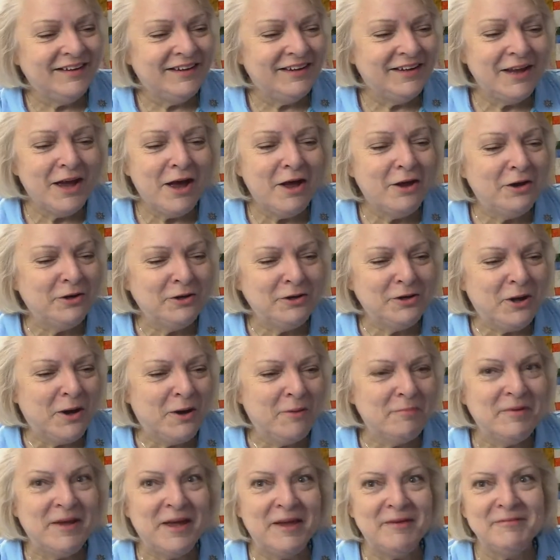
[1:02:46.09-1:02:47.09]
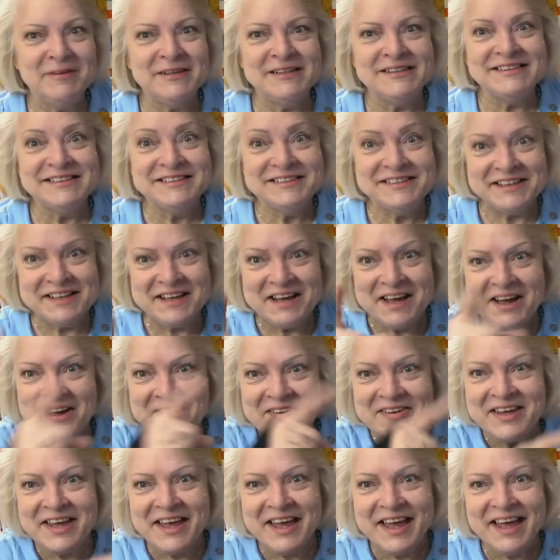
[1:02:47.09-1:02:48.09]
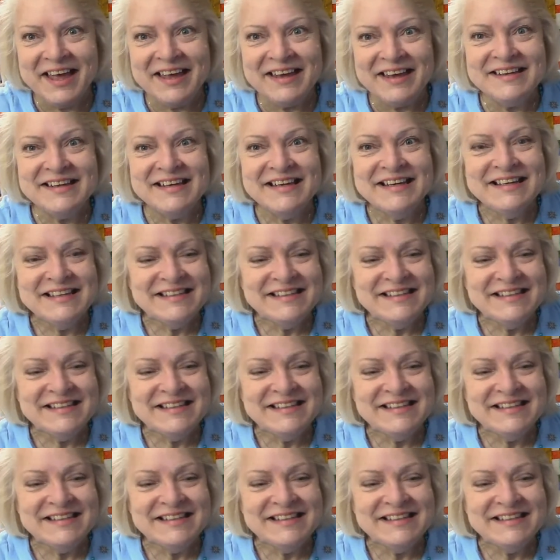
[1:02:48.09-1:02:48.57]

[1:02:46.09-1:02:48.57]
Y'all are doll babies. Okay.